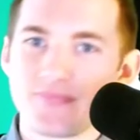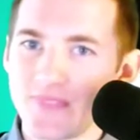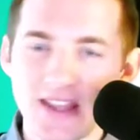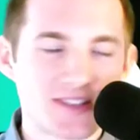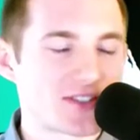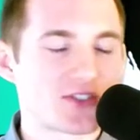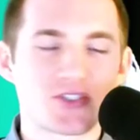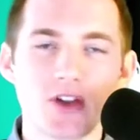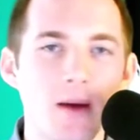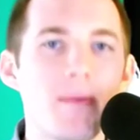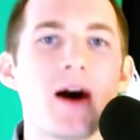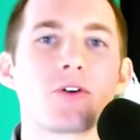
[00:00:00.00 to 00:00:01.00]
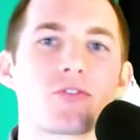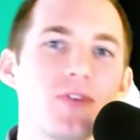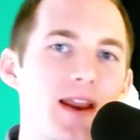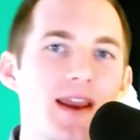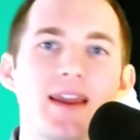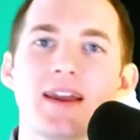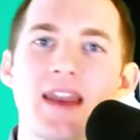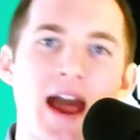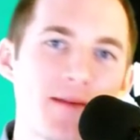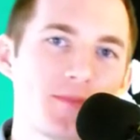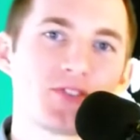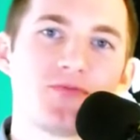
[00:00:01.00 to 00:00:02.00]
It's about creating an
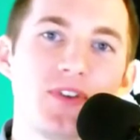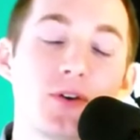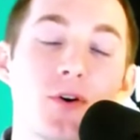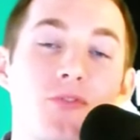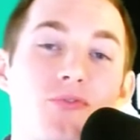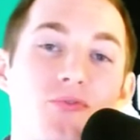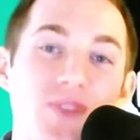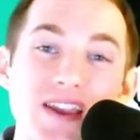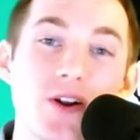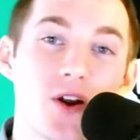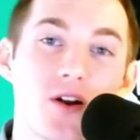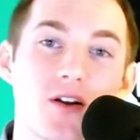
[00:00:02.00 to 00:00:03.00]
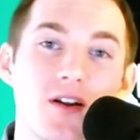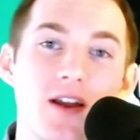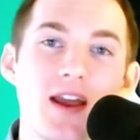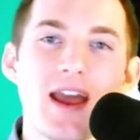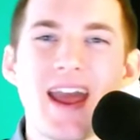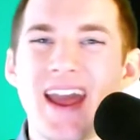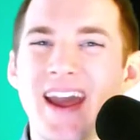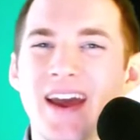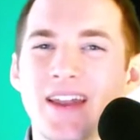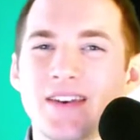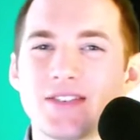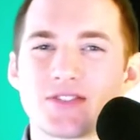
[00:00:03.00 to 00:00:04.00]
atmosphere of fear.
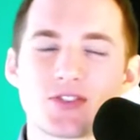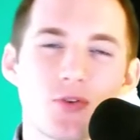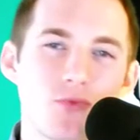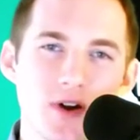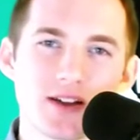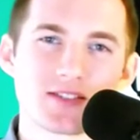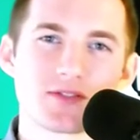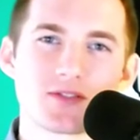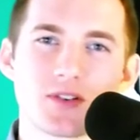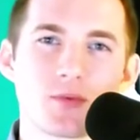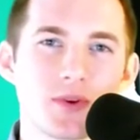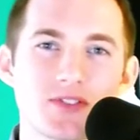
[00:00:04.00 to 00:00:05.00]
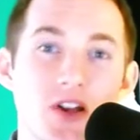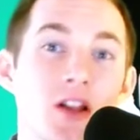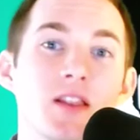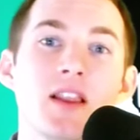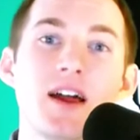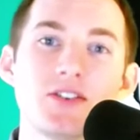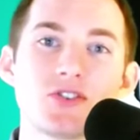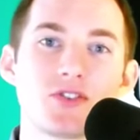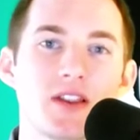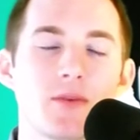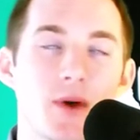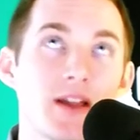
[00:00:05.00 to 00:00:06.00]
And so Ross was
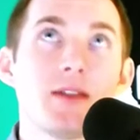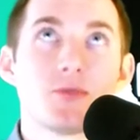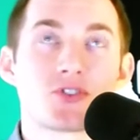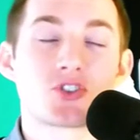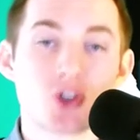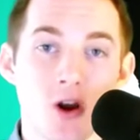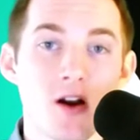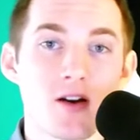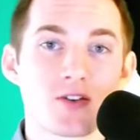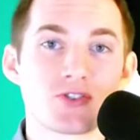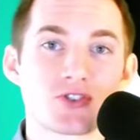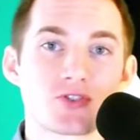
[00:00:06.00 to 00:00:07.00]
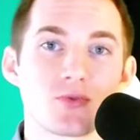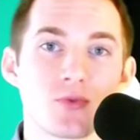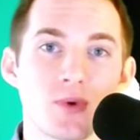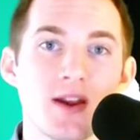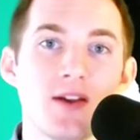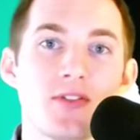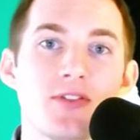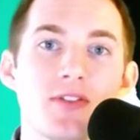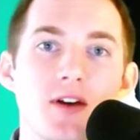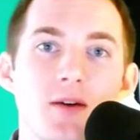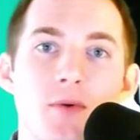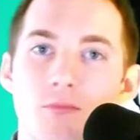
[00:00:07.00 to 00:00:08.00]
allegedly, well, he was charged with
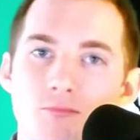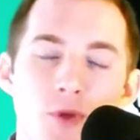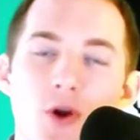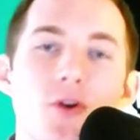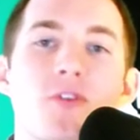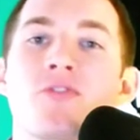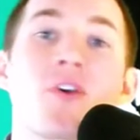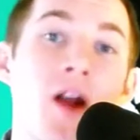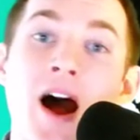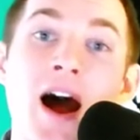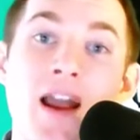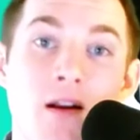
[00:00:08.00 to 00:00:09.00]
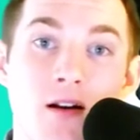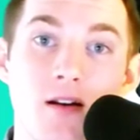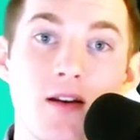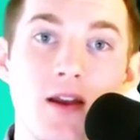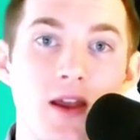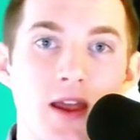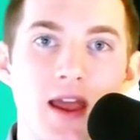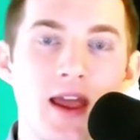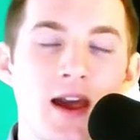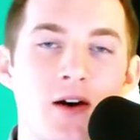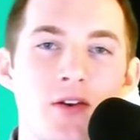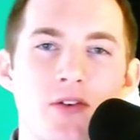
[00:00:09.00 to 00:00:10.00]
murder for hire
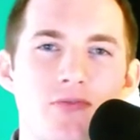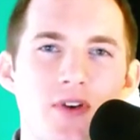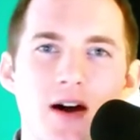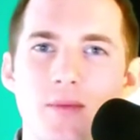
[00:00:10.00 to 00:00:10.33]
out of, uh, I